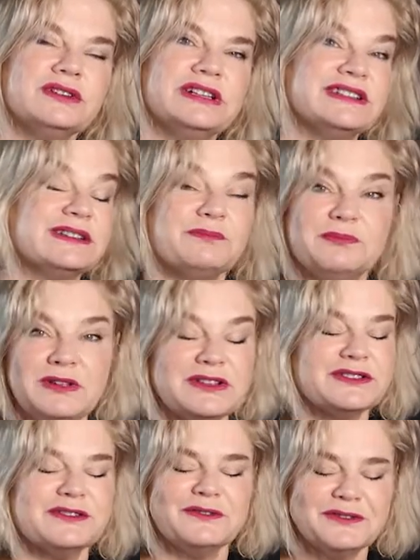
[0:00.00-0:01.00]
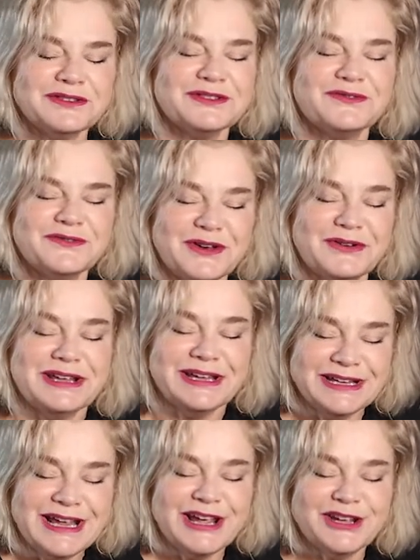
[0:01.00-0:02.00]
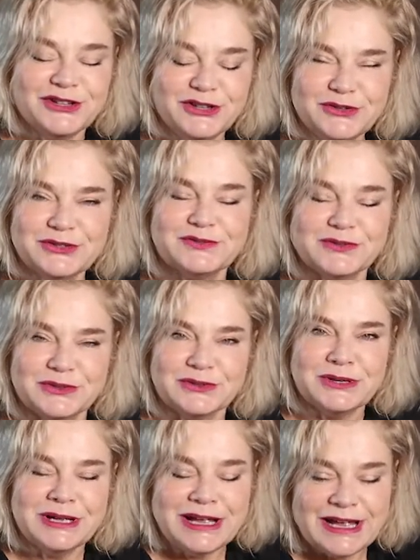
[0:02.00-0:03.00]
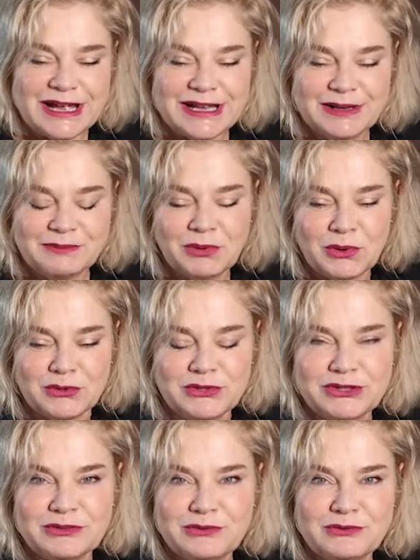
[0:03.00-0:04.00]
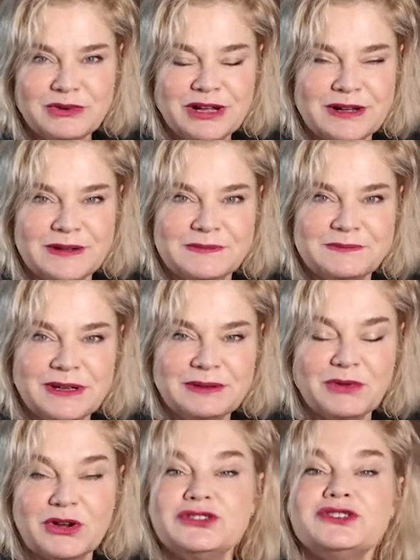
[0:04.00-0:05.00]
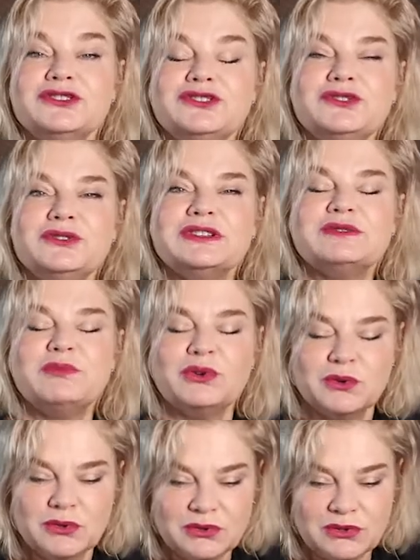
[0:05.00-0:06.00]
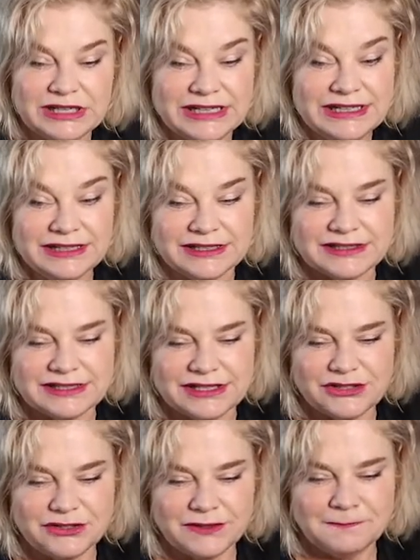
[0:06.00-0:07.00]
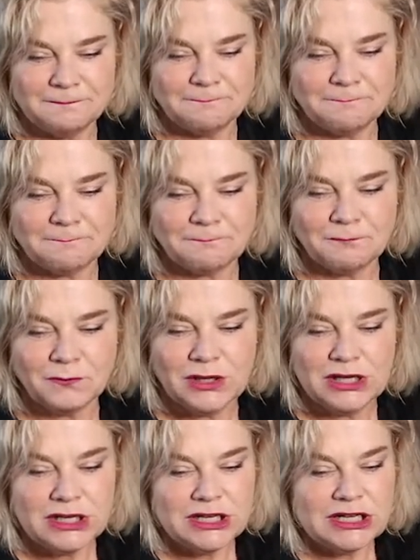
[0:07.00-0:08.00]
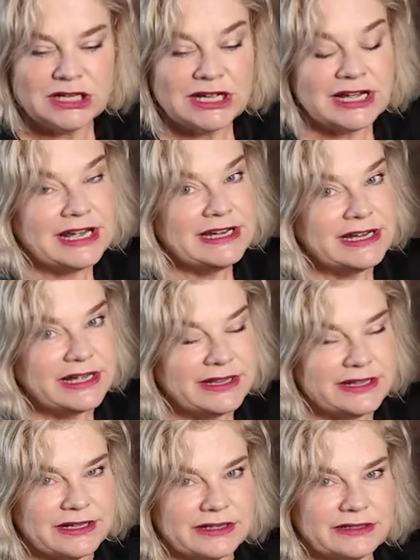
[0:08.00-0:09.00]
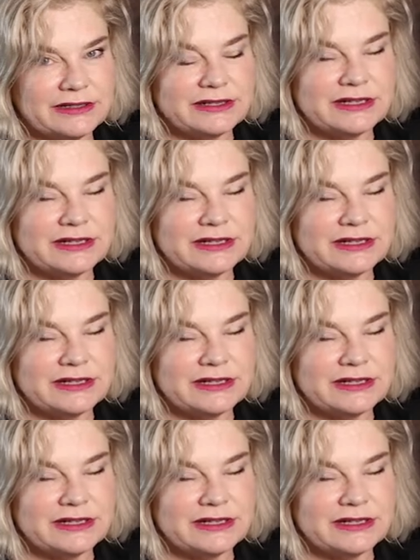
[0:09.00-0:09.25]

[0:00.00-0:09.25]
It's a very useful and important emotion to explore in this session. Another